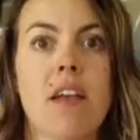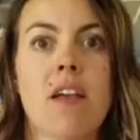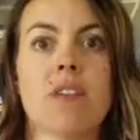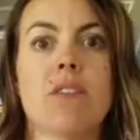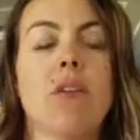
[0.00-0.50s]

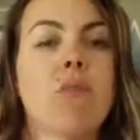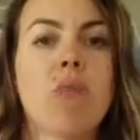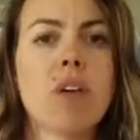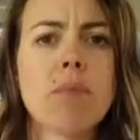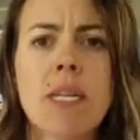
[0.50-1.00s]
So
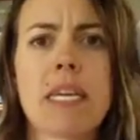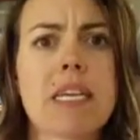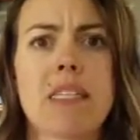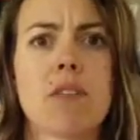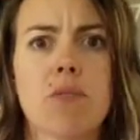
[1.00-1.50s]
Wikipedia
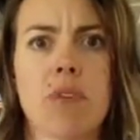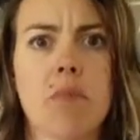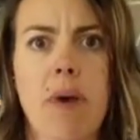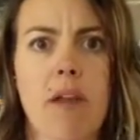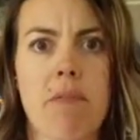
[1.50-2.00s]
gets a really
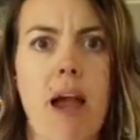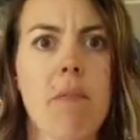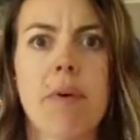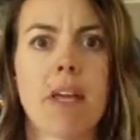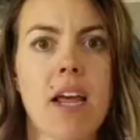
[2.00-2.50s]
bad
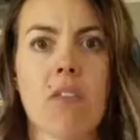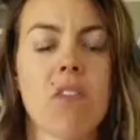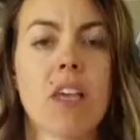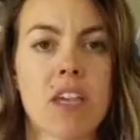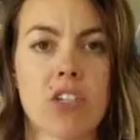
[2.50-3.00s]
rap, and I don't
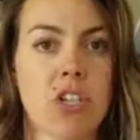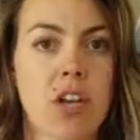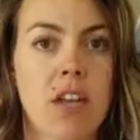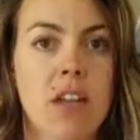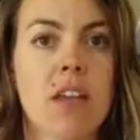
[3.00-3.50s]
think it
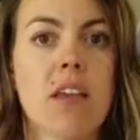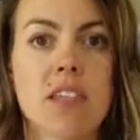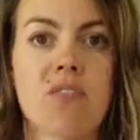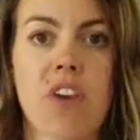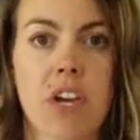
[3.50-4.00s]
should.
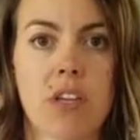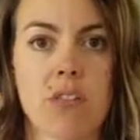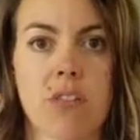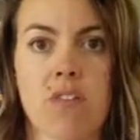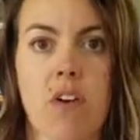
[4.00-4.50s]
It's very
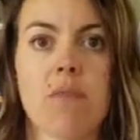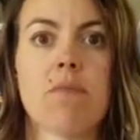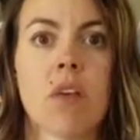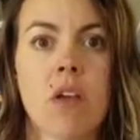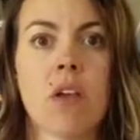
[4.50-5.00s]
useful.
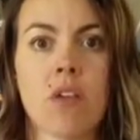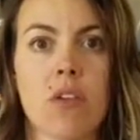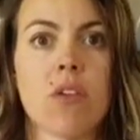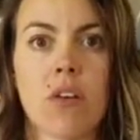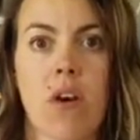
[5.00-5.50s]

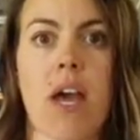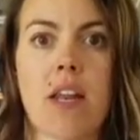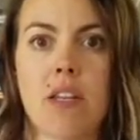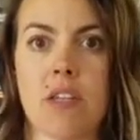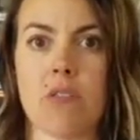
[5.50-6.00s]
Go ahead
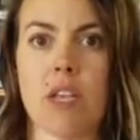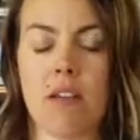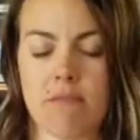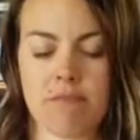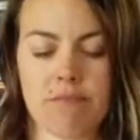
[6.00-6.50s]
and use it.
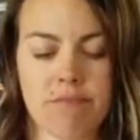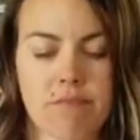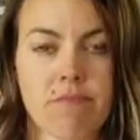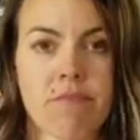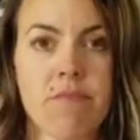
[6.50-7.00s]

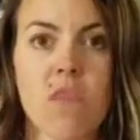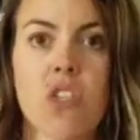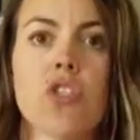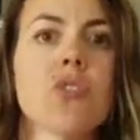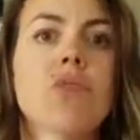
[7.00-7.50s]

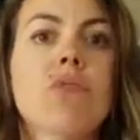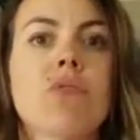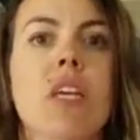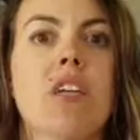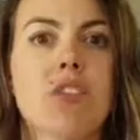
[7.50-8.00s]
Just don't use
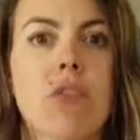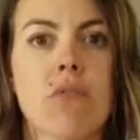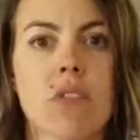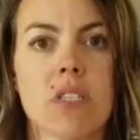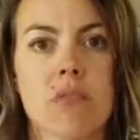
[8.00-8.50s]
it as your
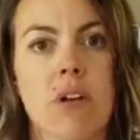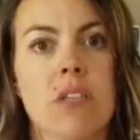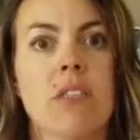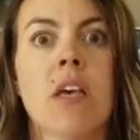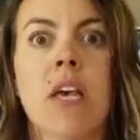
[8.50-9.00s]
only source.